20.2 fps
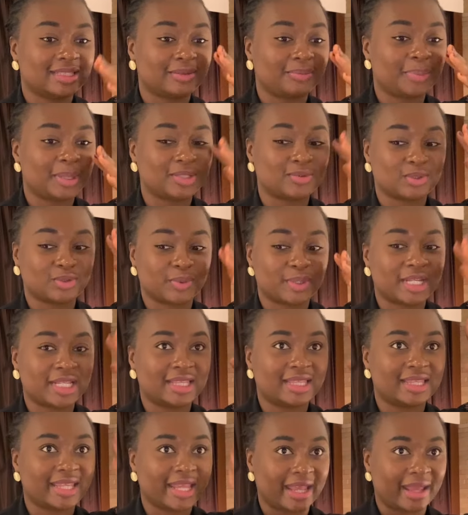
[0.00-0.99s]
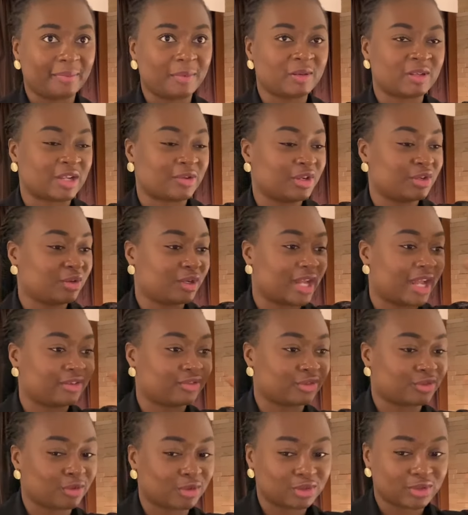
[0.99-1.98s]
The person was already there. Maybe she had already done an
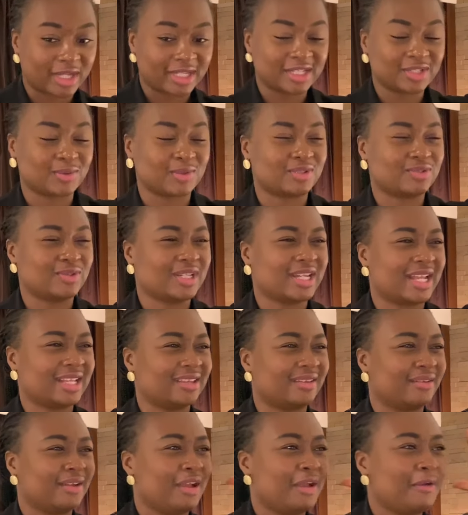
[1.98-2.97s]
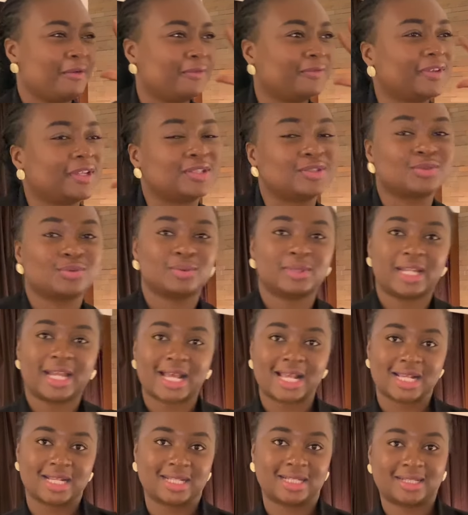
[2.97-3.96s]
introduction. I think she was doing like the first two
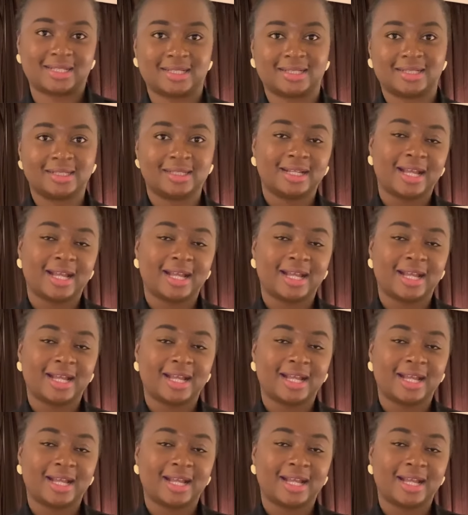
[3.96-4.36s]
lines.